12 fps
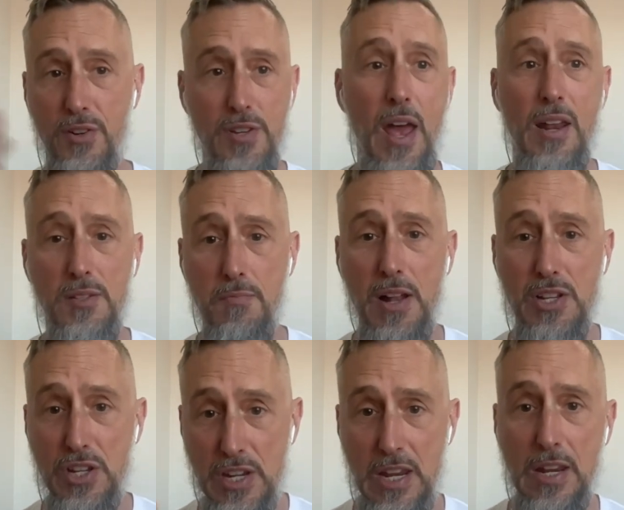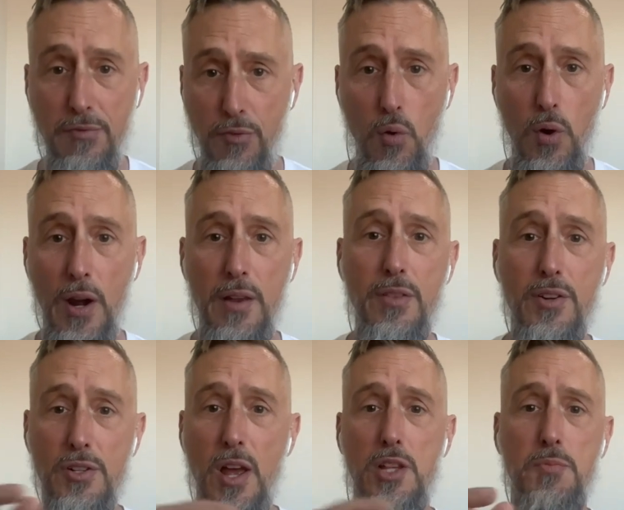there's not as much need for it
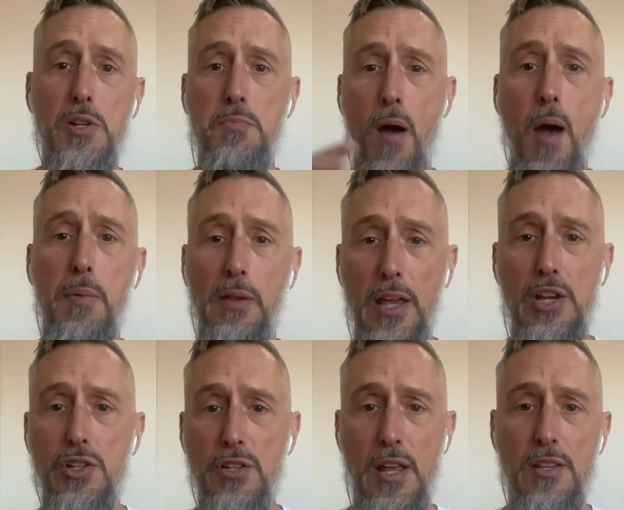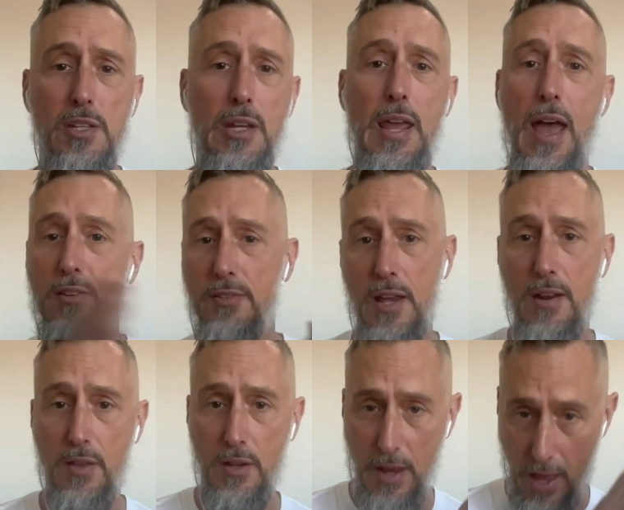there's not as much population density
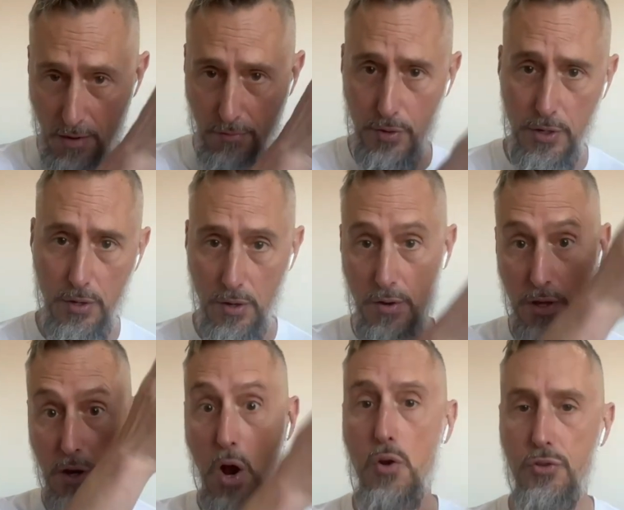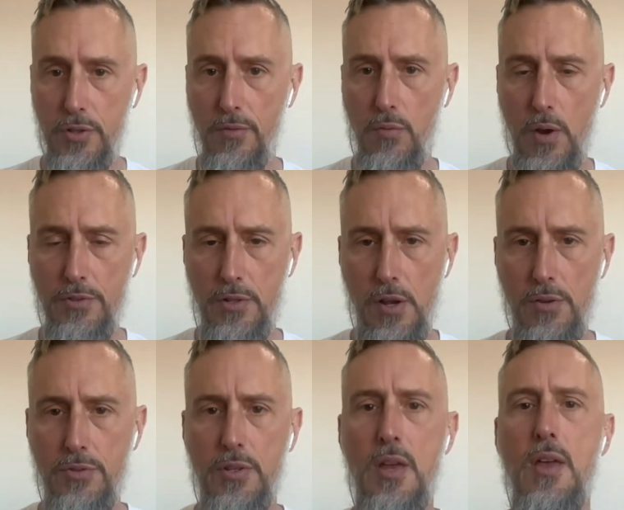outside of the california or the coast of west
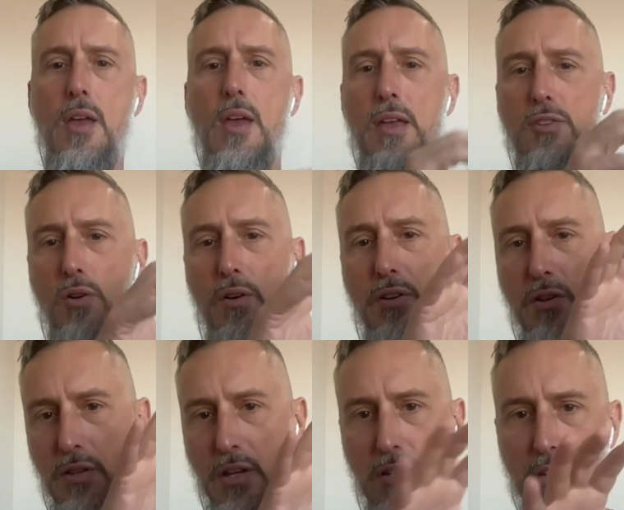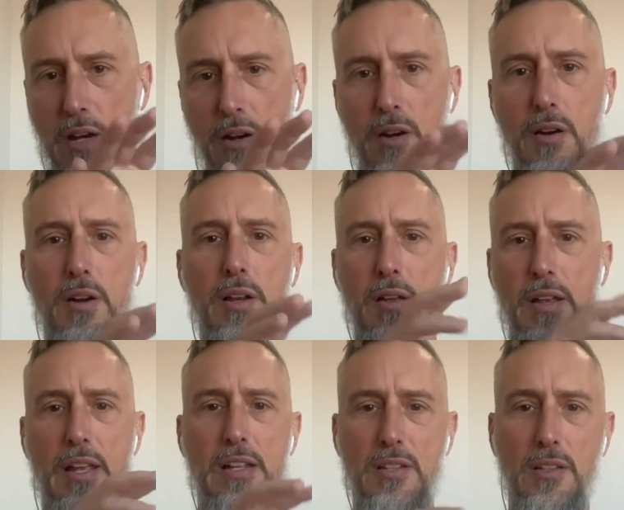coast so you, the interior
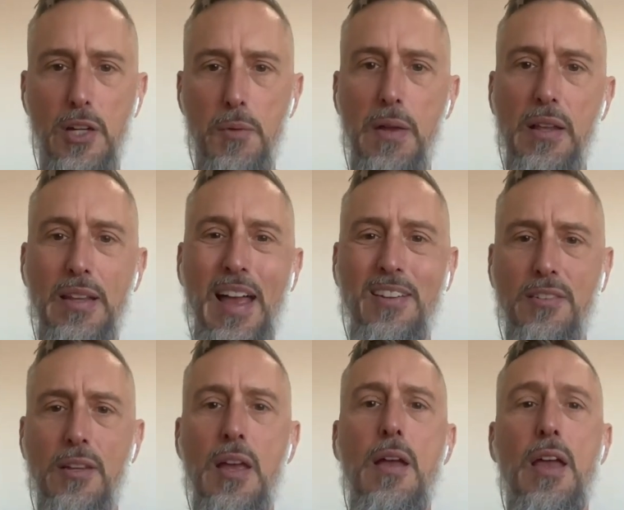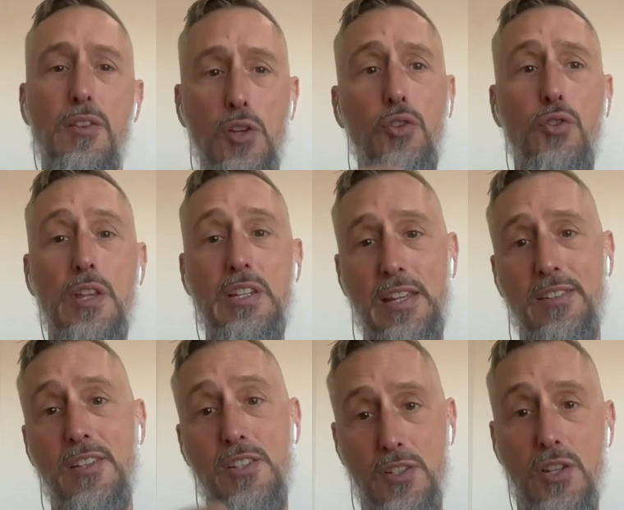it gets a little bit less is also the
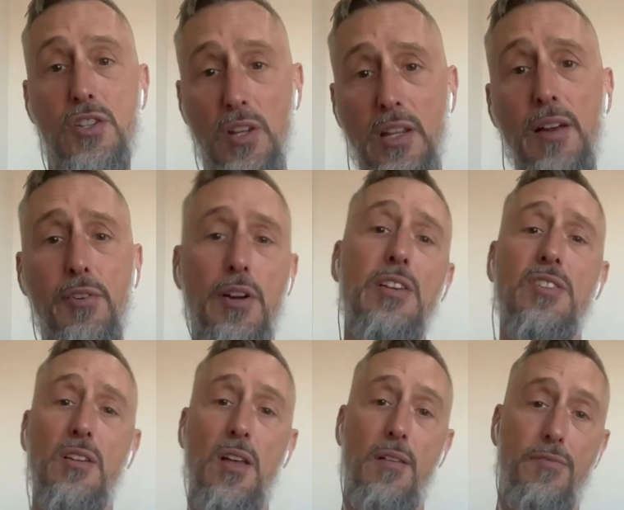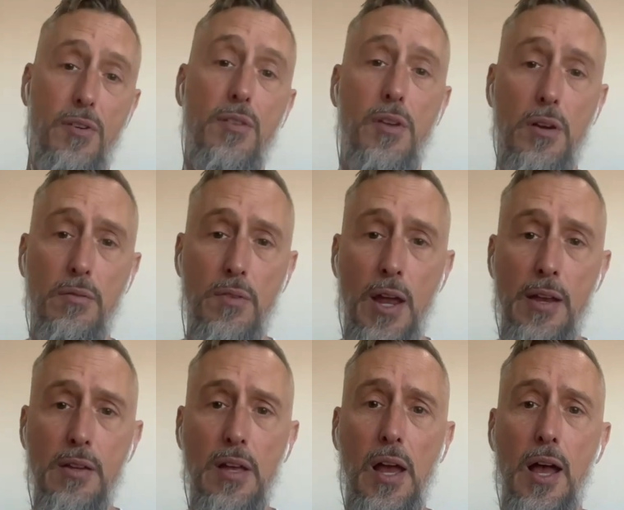distance to deliver is a lot further
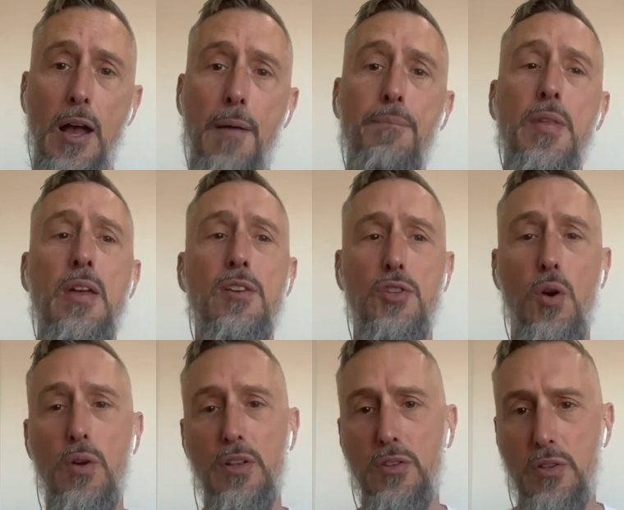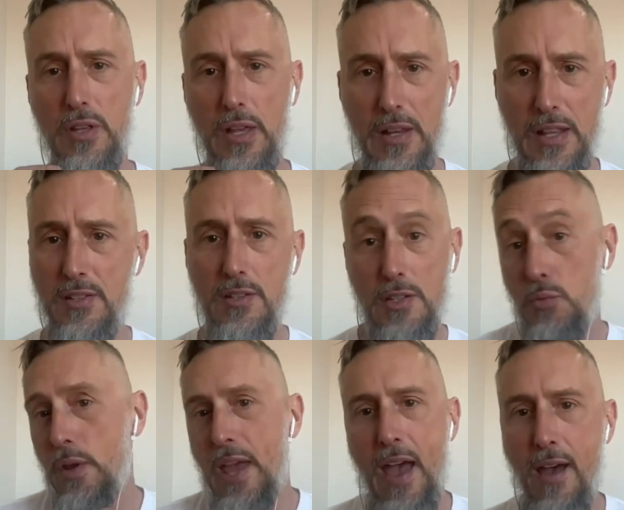right um, so we, in
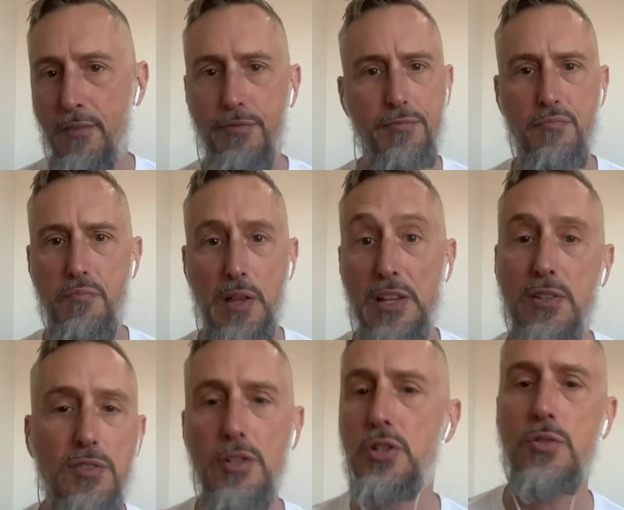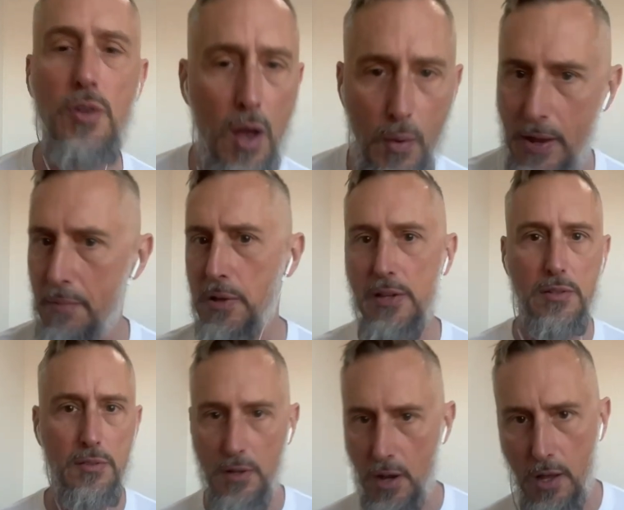instances we have places in Utah, we have
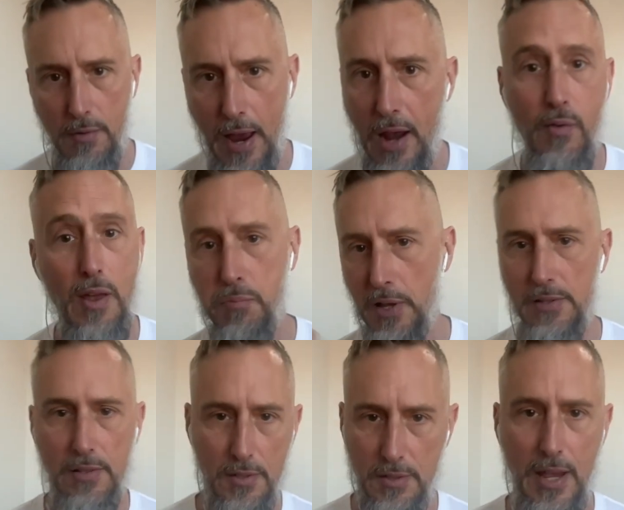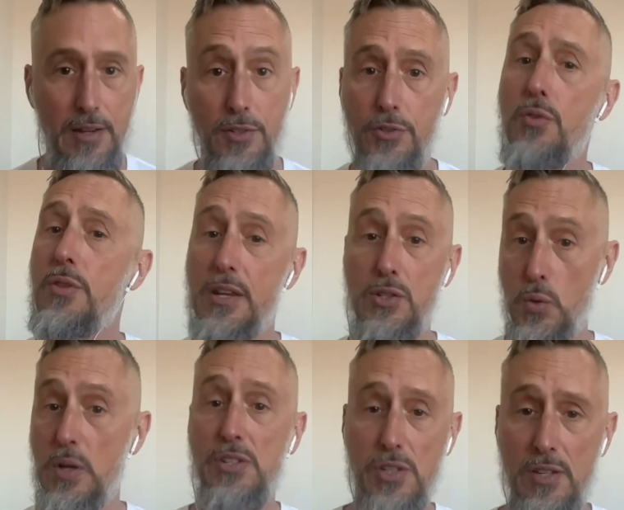places in Colorado, we have places in Texas, so they
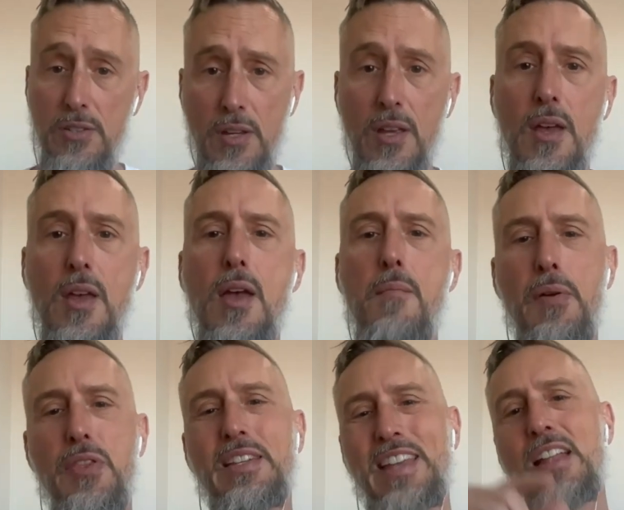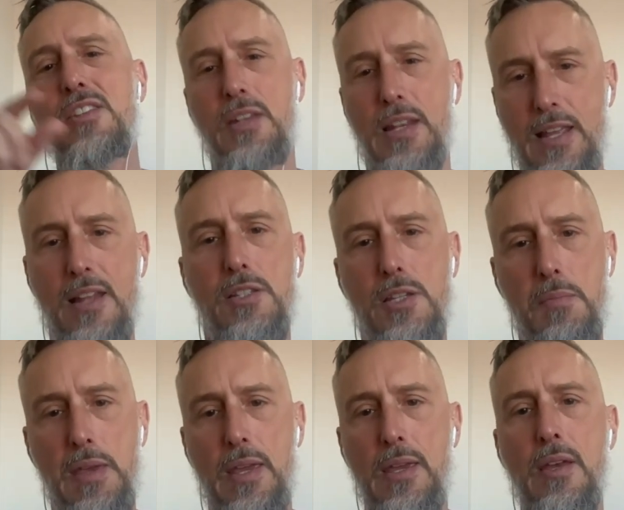do exist. But the density tends
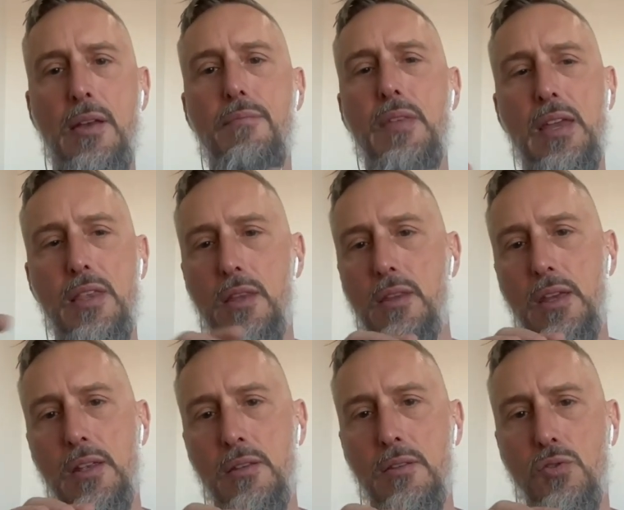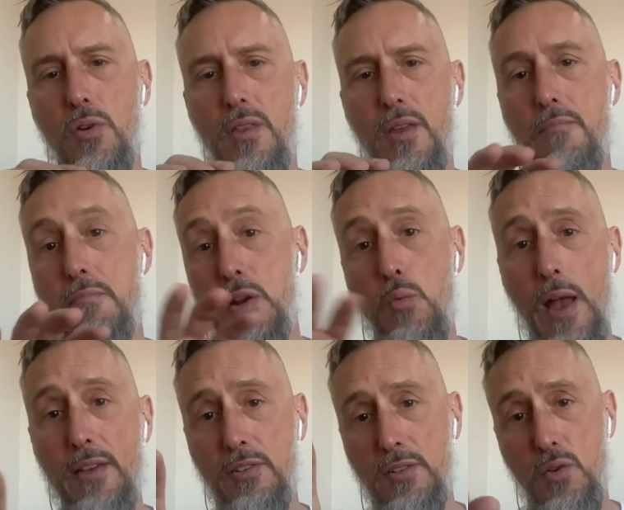to be in in sort of the
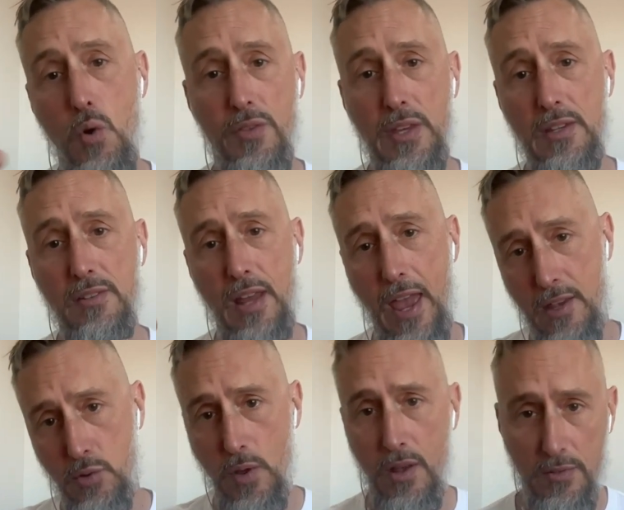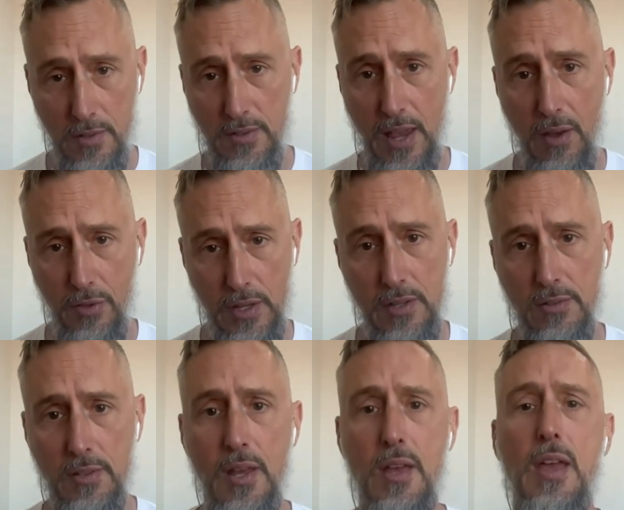Midwest, Northeast, as well as the
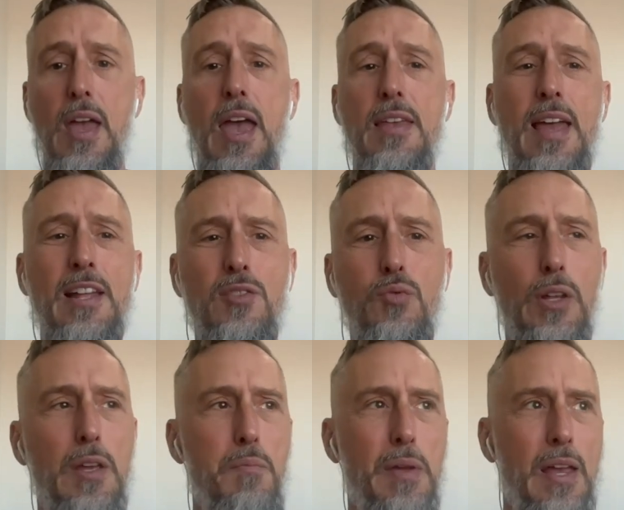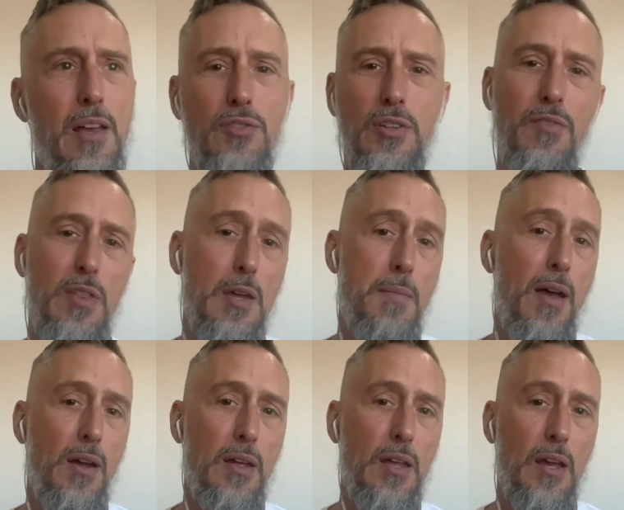Southeast, and that's really because if you think
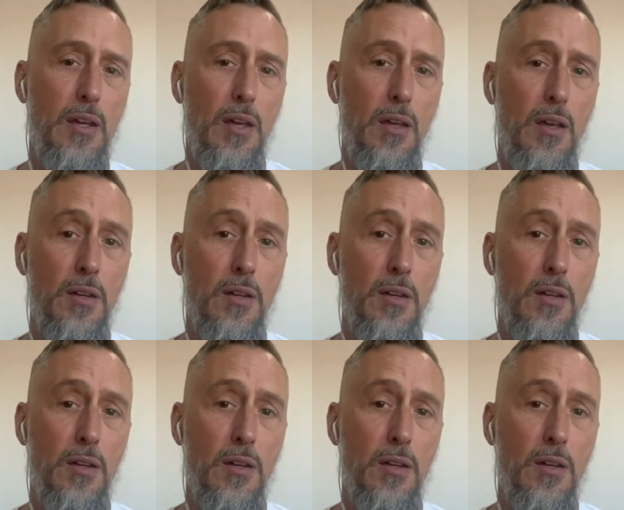about uh,